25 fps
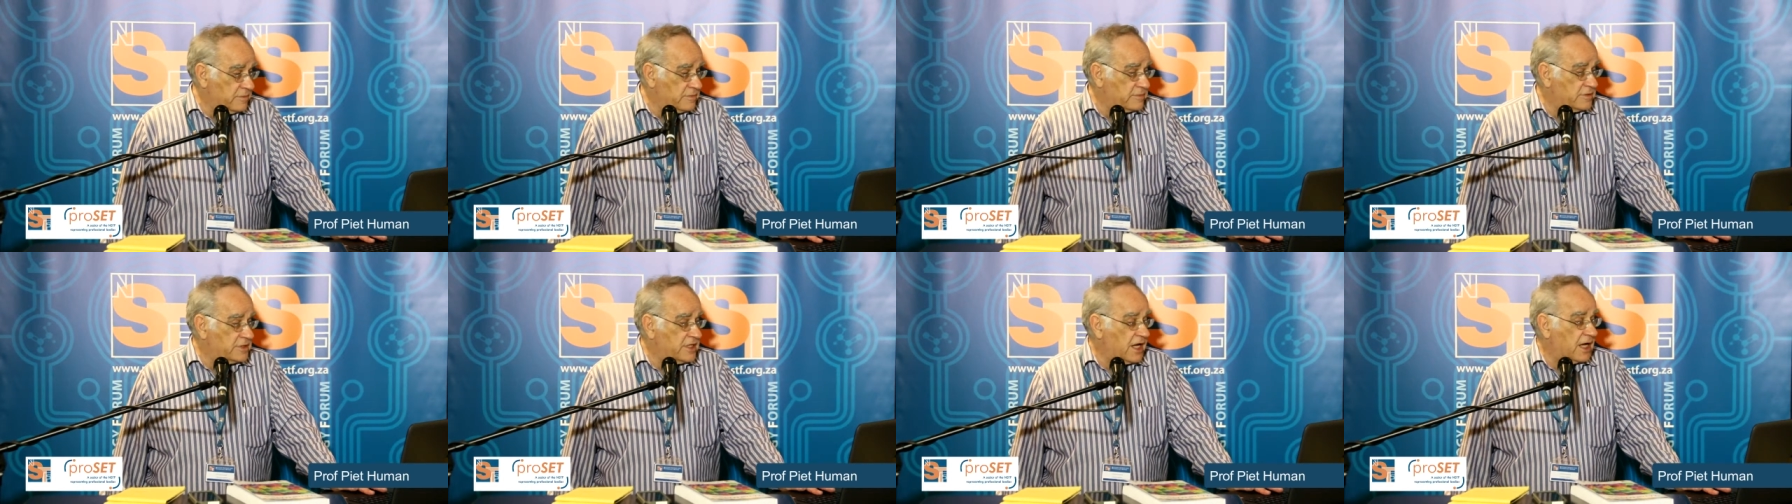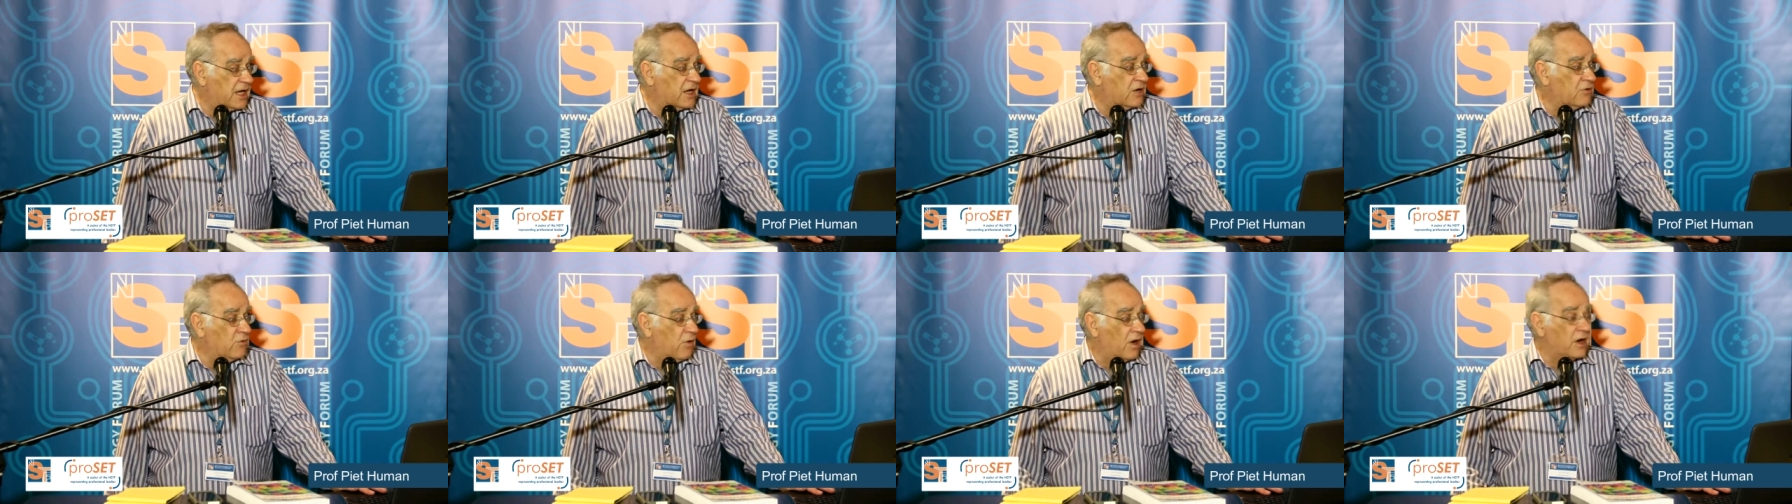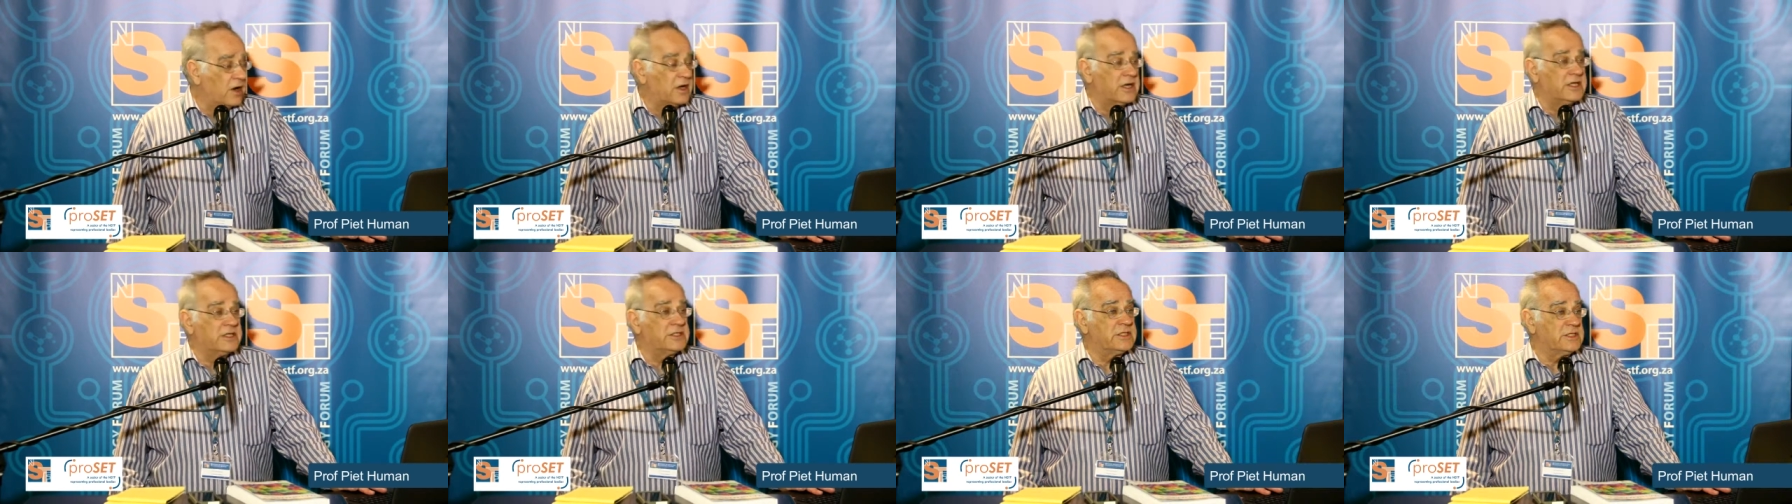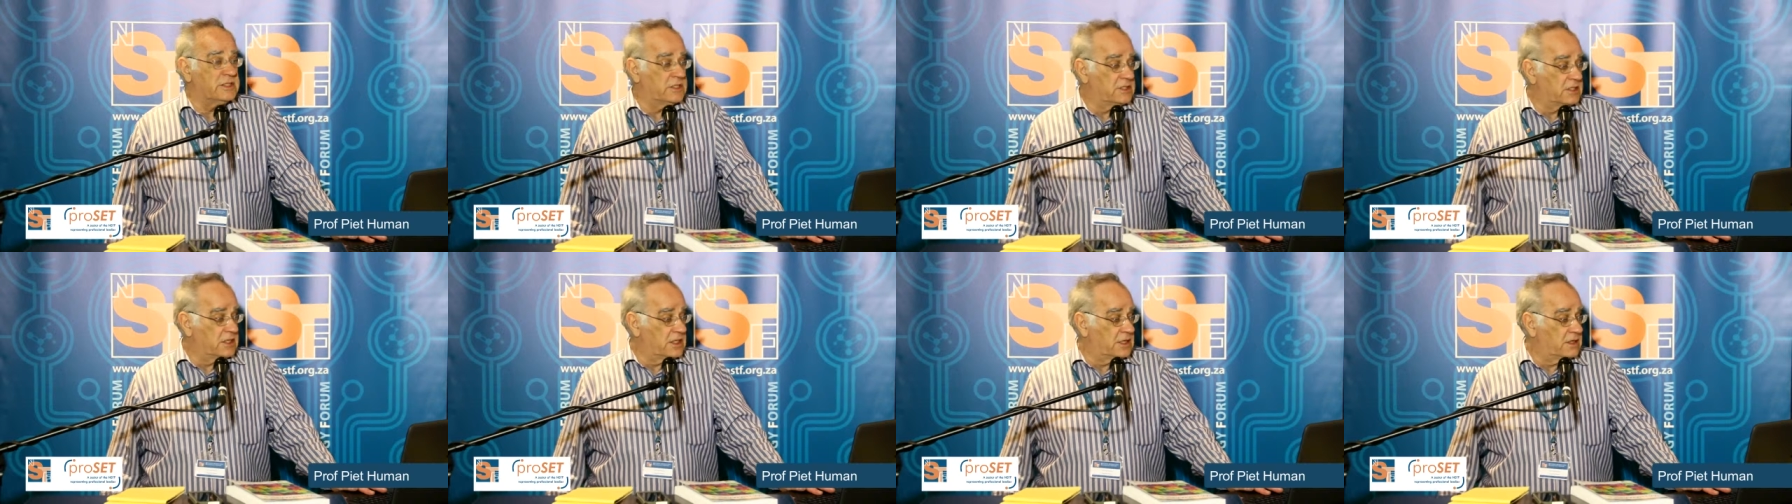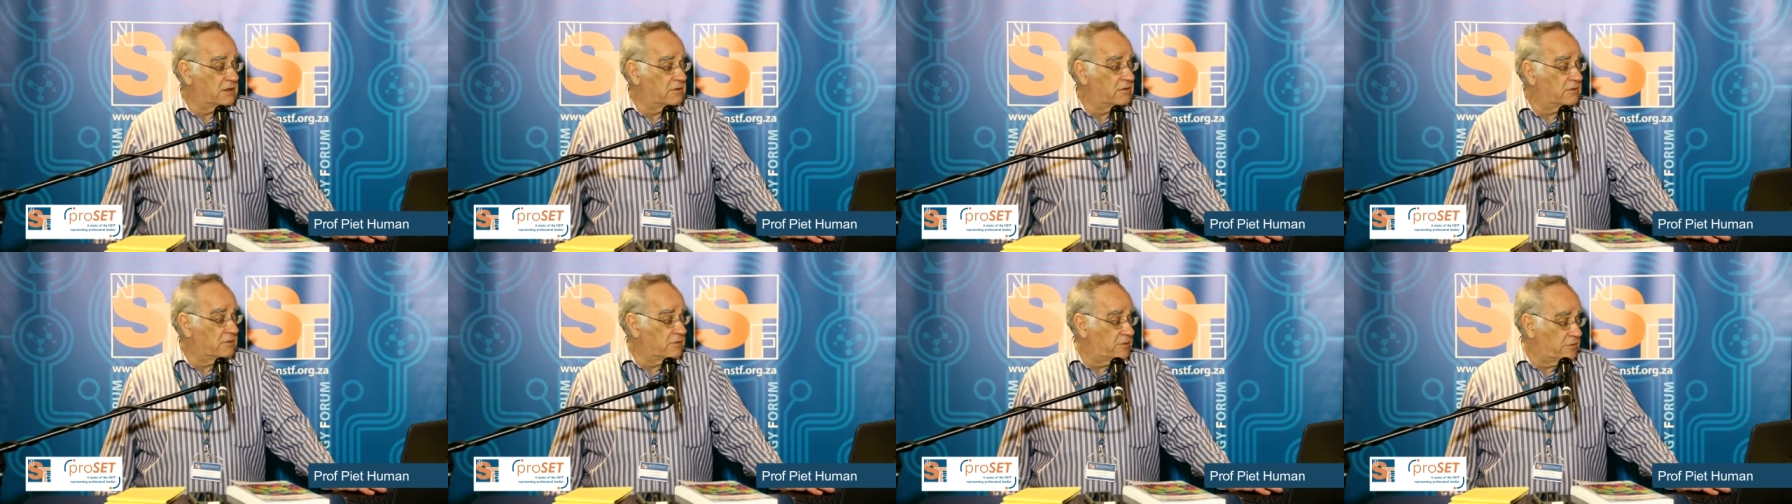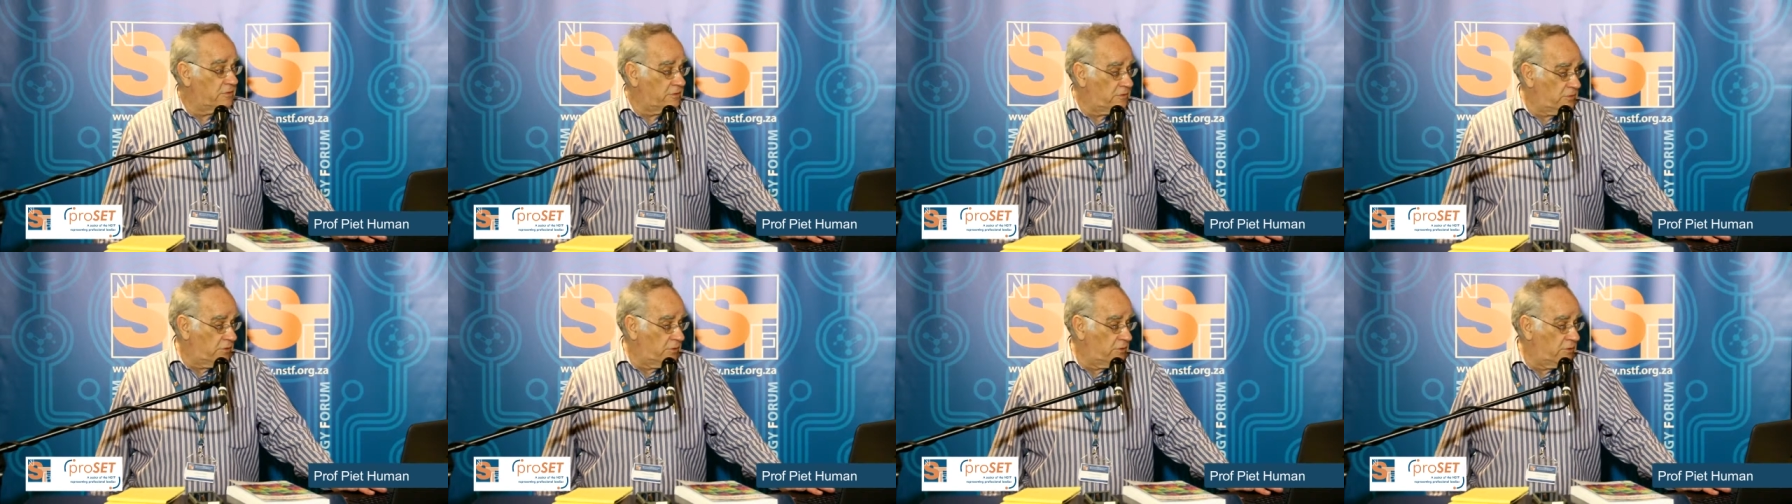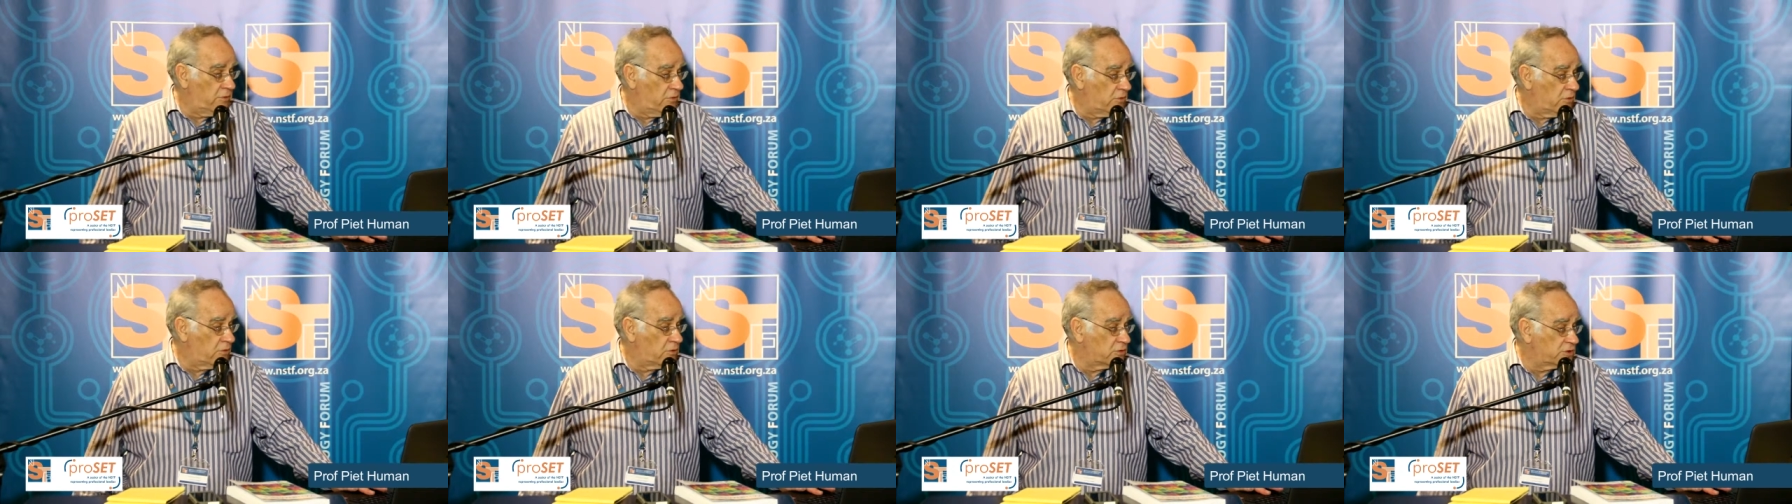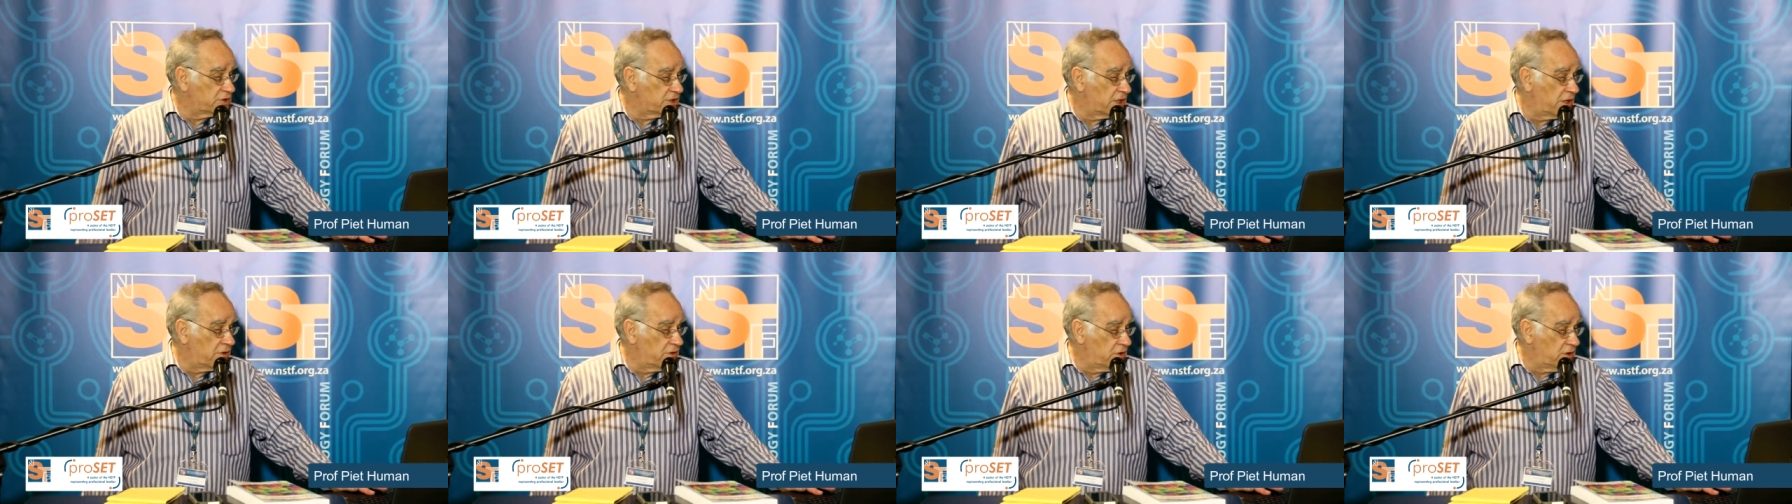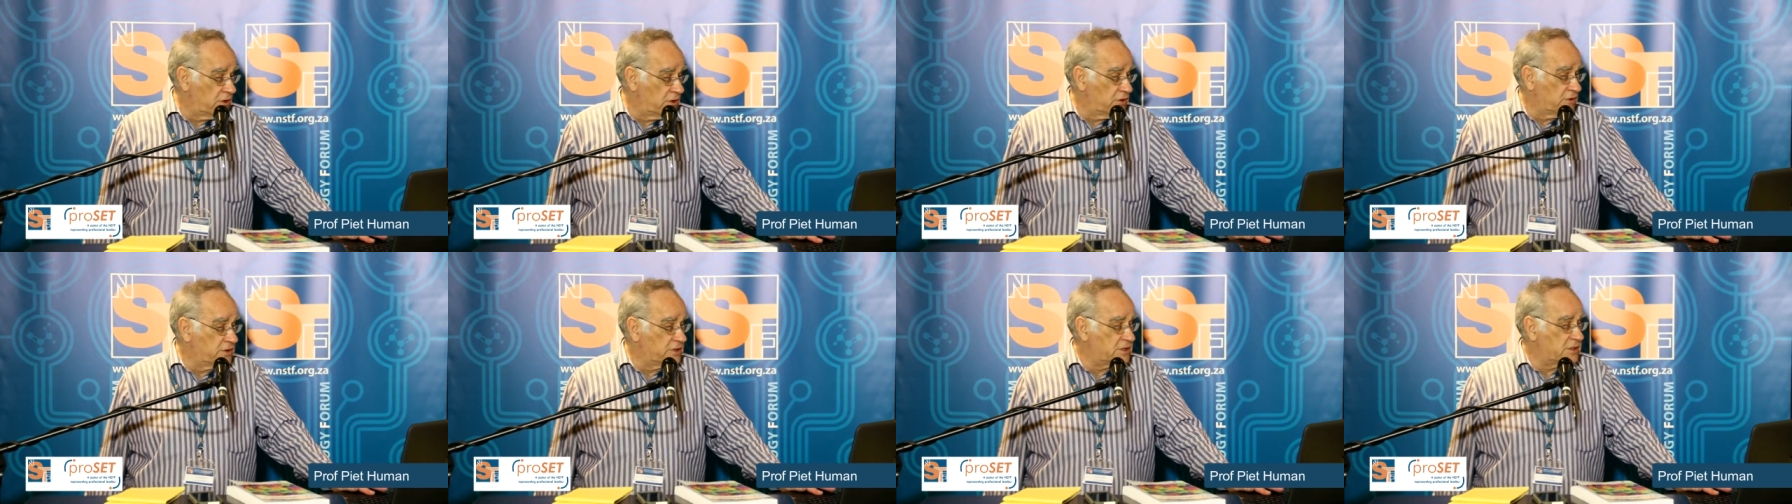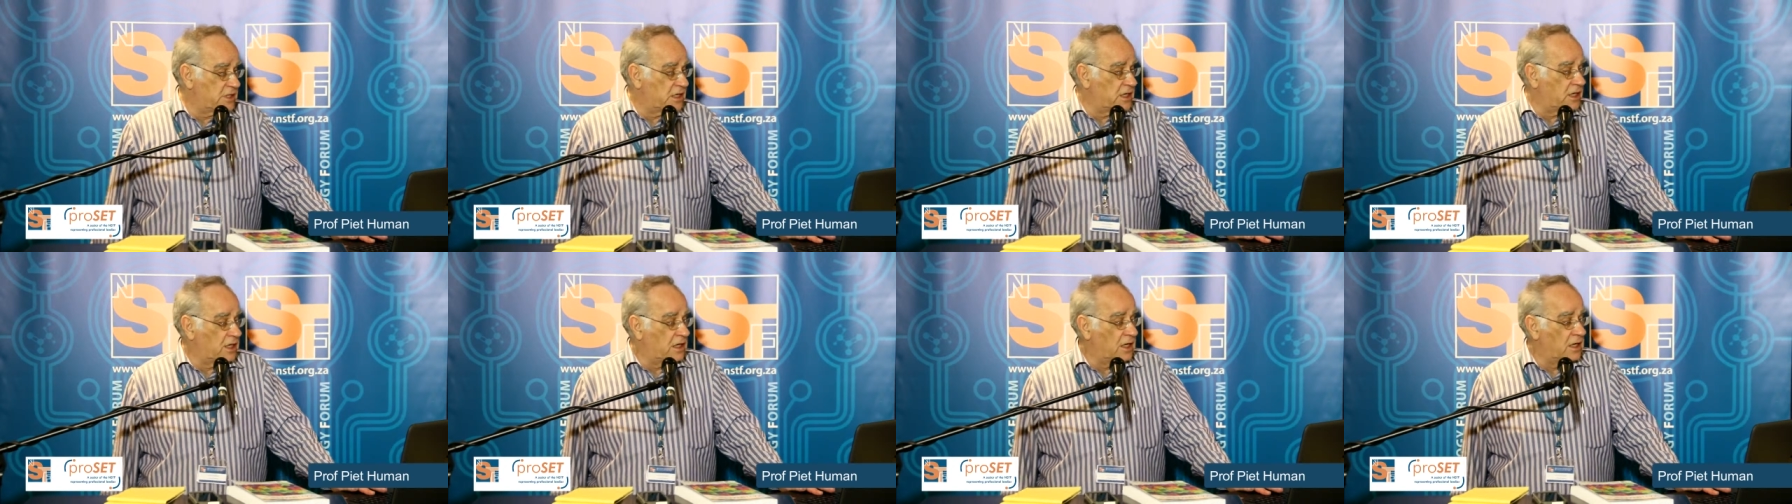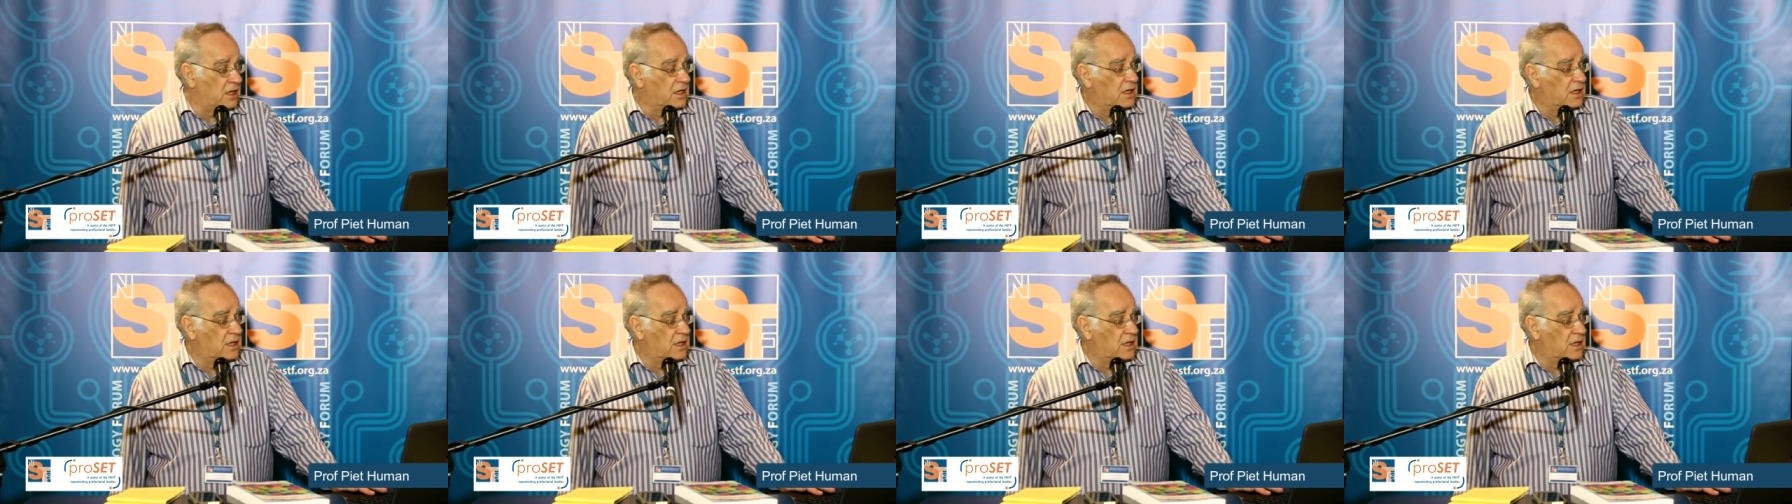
second one is also used in